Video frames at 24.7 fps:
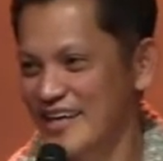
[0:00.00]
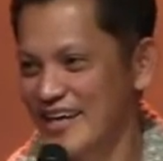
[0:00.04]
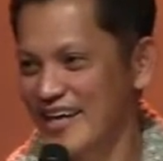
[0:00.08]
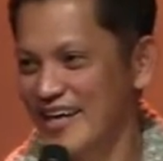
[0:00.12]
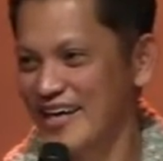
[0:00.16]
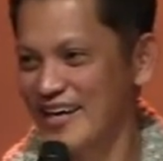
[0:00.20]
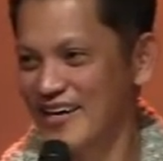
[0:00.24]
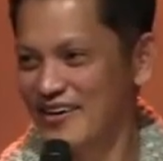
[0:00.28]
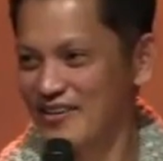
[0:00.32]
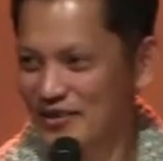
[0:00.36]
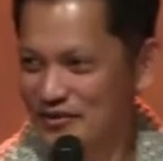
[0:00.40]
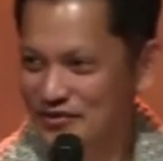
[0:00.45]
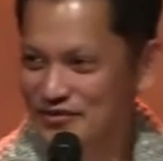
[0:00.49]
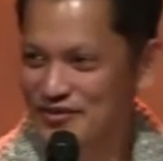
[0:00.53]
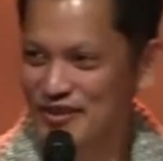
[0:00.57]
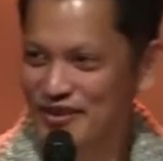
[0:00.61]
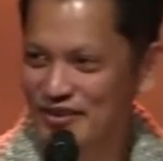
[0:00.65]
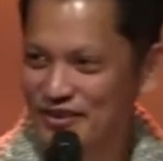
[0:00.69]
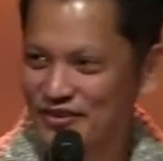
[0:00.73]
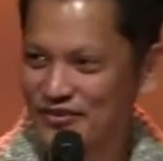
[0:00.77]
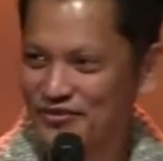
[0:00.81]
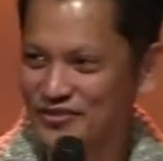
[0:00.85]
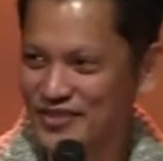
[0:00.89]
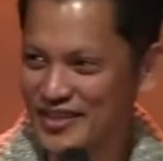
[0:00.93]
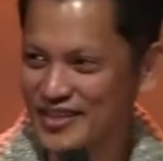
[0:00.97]
of the,
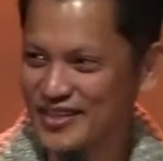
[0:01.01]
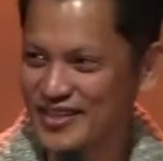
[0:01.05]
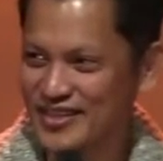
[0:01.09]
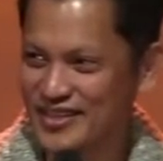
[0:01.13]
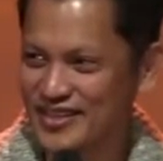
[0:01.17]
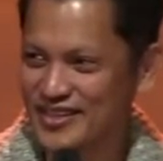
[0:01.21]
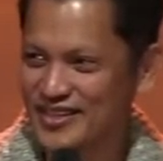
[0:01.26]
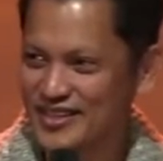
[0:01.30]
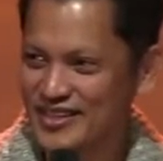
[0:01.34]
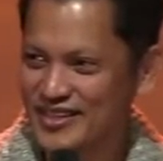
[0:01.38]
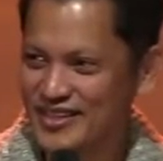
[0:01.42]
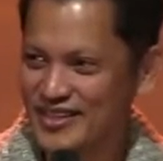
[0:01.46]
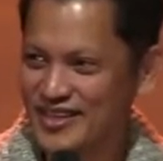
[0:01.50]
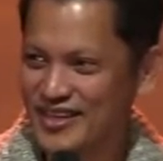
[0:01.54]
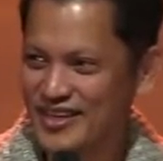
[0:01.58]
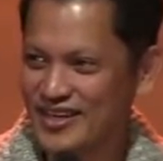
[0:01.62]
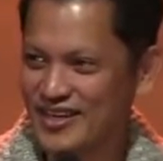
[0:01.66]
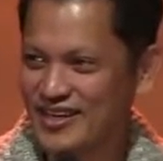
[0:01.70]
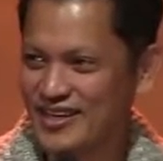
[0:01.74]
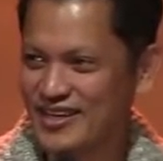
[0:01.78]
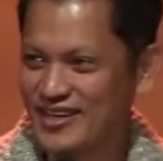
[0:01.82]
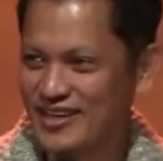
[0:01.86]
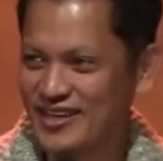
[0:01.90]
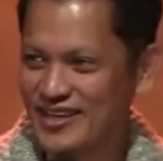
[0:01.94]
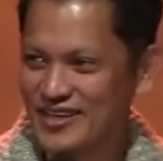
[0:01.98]
of their uh,
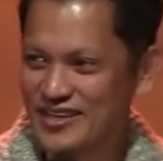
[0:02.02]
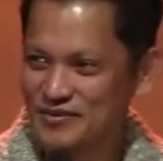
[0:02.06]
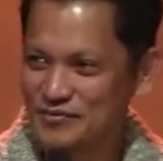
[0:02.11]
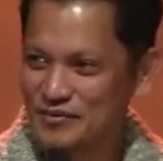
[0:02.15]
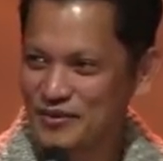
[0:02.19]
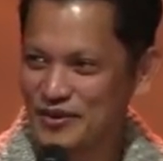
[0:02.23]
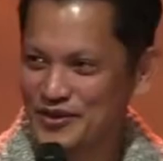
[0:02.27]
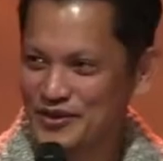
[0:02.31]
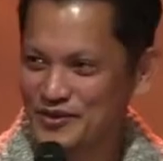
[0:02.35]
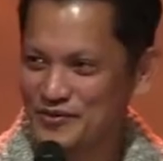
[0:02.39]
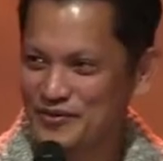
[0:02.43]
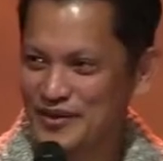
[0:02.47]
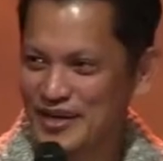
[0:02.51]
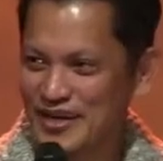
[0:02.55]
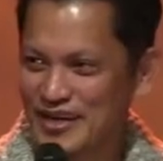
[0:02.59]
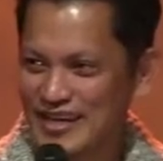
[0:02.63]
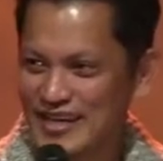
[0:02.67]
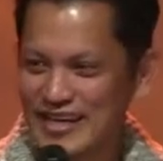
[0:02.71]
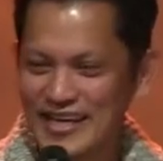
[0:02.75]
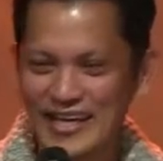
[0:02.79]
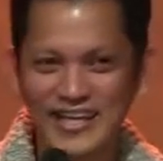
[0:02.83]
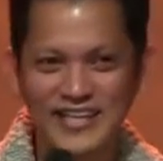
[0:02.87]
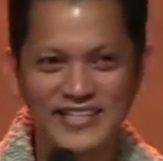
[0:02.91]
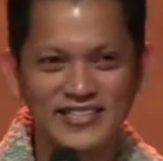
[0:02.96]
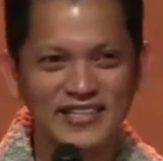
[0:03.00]
ano po, yung mga
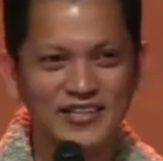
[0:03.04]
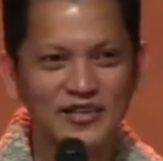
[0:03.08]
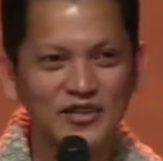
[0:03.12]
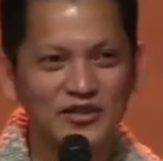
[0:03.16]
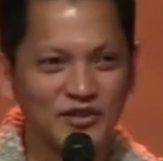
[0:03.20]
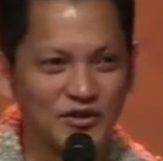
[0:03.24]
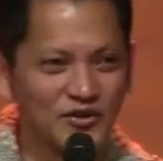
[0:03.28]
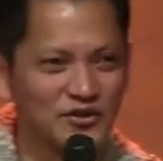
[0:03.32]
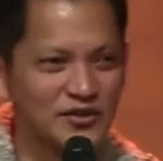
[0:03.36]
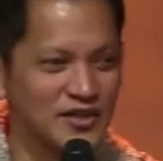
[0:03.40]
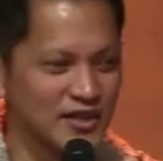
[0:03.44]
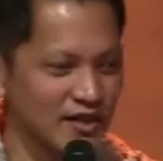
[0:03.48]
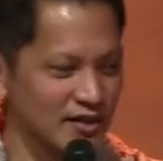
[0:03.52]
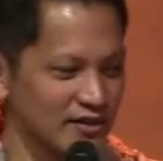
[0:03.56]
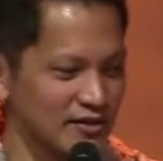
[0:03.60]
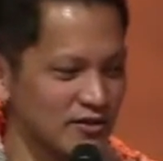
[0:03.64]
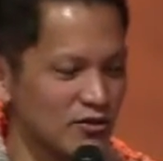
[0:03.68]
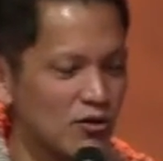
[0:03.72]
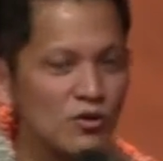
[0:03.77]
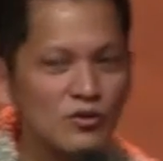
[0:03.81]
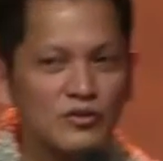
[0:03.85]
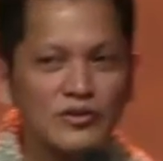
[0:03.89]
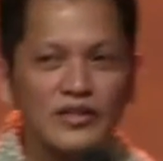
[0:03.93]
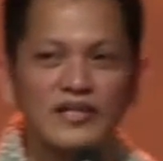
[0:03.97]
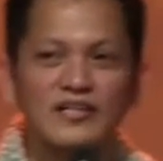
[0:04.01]
eaglets na yun, kundi,
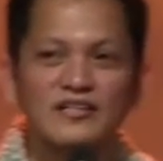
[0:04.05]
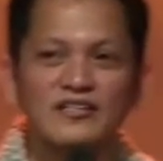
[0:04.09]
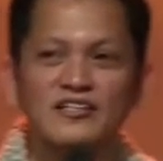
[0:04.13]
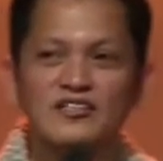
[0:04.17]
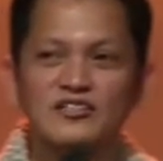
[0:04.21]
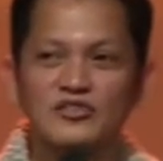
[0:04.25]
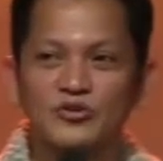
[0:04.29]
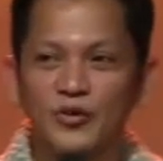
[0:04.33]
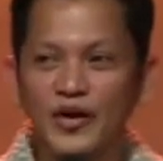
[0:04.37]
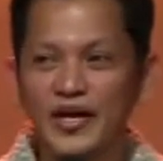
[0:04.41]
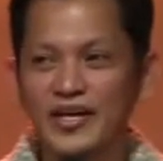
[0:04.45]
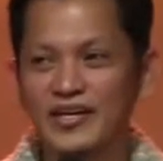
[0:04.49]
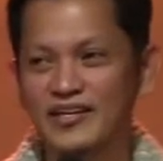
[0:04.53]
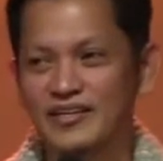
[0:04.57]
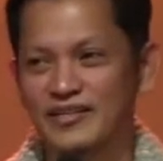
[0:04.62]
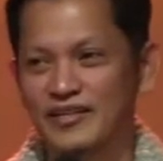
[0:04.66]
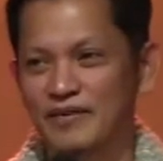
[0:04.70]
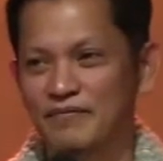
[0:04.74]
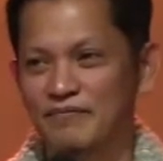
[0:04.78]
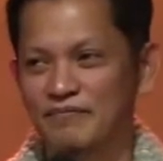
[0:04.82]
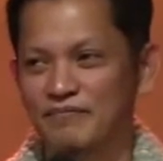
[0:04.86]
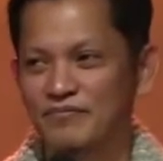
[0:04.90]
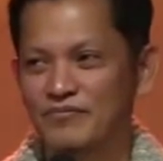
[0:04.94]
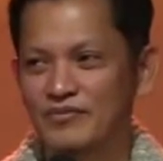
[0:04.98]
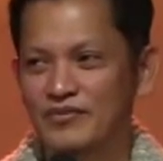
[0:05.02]
no, they're, they're training
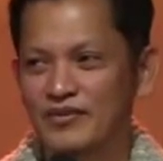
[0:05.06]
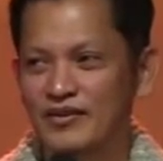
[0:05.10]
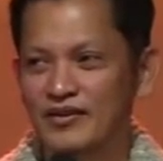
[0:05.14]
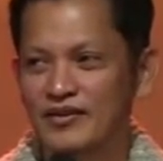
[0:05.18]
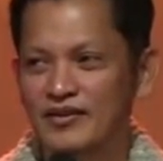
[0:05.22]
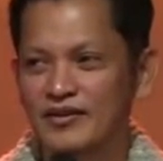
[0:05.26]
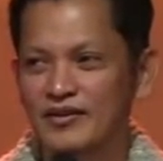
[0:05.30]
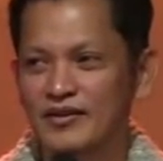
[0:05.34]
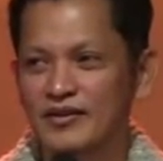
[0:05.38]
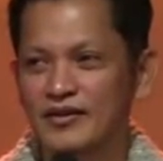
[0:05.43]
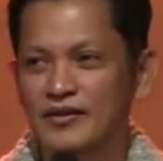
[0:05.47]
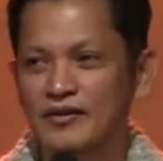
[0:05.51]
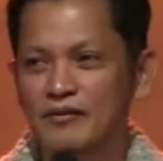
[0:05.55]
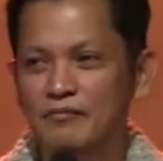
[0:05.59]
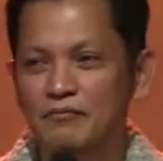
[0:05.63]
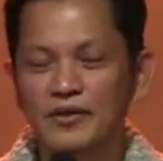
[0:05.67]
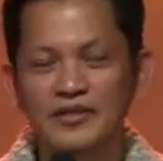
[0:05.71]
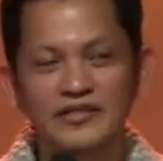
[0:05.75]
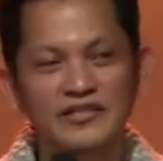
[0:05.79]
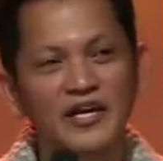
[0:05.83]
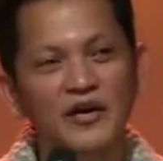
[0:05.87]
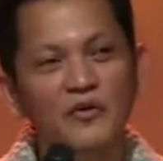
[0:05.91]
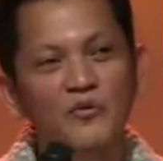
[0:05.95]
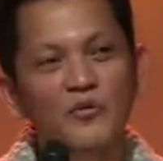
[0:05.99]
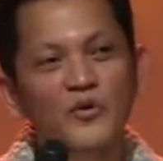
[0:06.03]
them. But
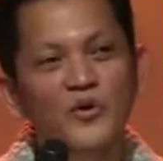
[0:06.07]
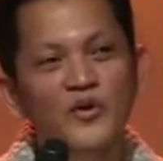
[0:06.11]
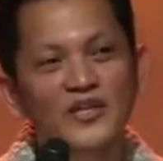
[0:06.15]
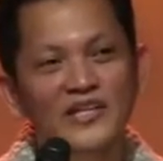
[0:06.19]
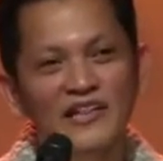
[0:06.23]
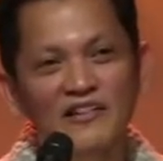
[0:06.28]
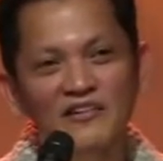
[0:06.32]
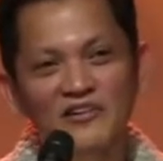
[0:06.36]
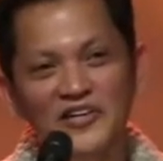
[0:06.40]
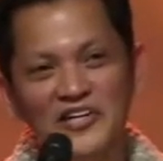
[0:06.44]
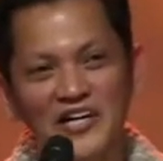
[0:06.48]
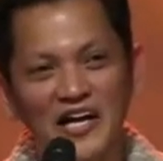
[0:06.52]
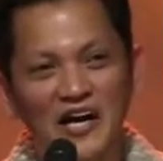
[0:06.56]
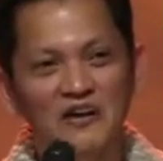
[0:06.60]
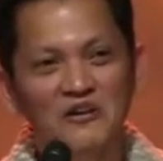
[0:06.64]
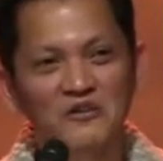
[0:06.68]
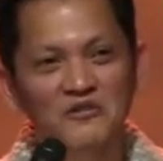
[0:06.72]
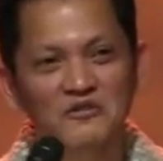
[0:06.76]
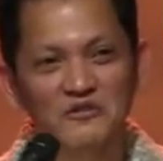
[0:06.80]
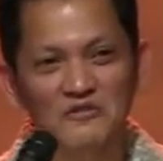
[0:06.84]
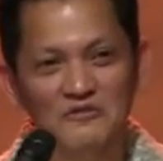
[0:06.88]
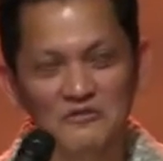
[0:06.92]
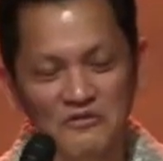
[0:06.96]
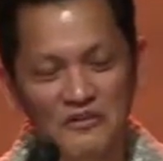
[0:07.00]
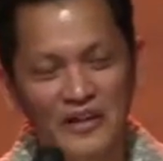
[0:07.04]
they won't learn how
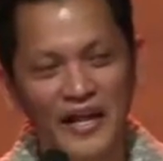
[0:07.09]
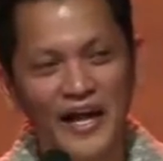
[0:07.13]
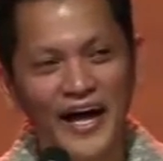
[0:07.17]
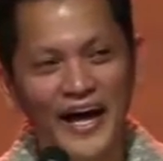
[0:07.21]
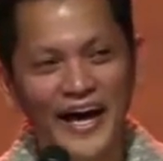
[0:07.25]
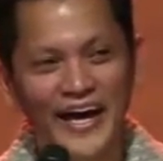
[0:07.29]
to fly